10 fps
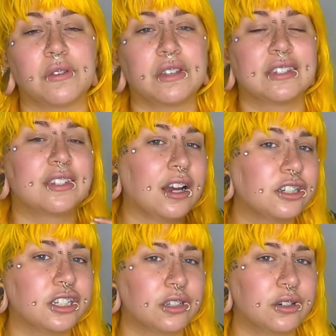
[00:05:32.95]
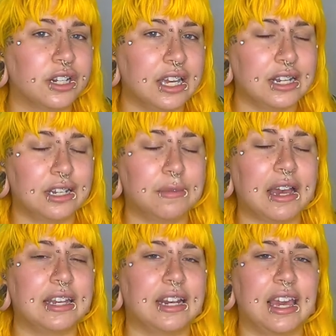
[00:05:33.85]
The suction created by
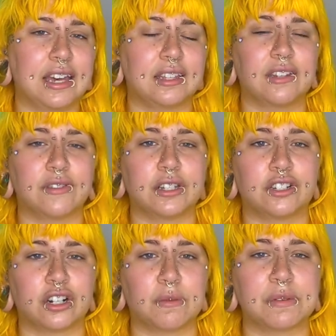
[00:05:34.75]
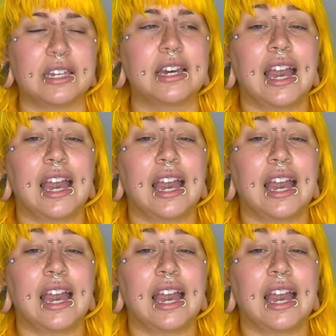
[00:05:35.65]
inhaling very sharply